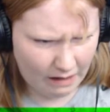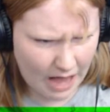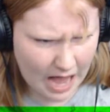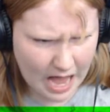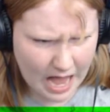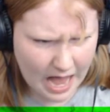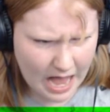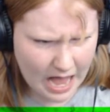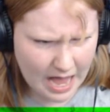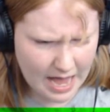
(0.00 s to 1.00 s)

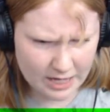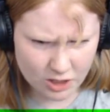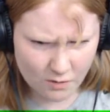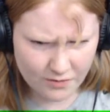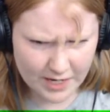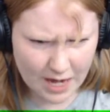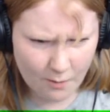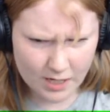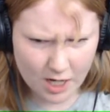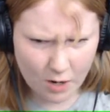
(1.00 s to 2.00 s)
I don't think I
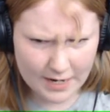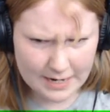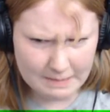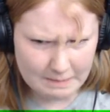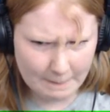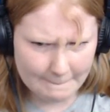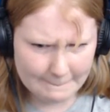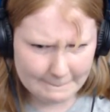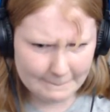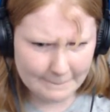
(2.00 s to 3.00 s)
want to go in it.
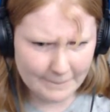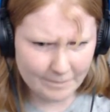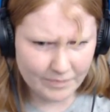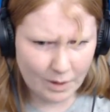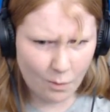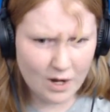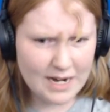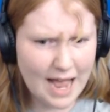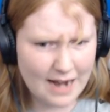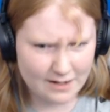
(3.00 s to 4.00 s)
And we're
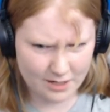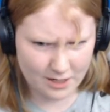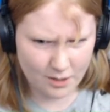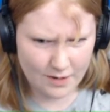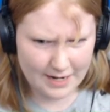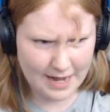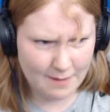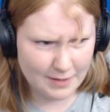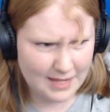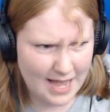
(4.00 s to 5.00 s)
not gonna go in it. How
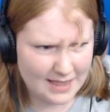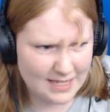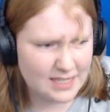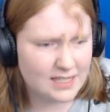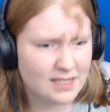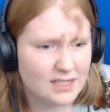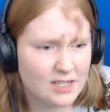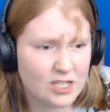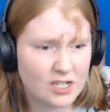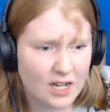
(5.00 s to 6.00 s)
about that? This is a
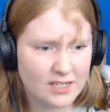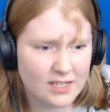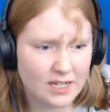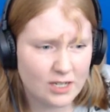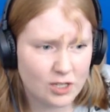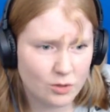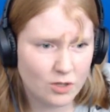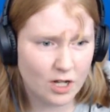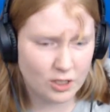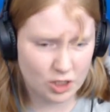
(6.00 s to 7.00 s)
disgusting
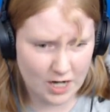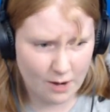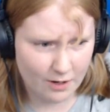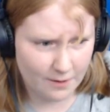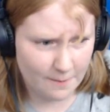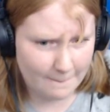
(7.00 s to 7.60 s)
so-called shower.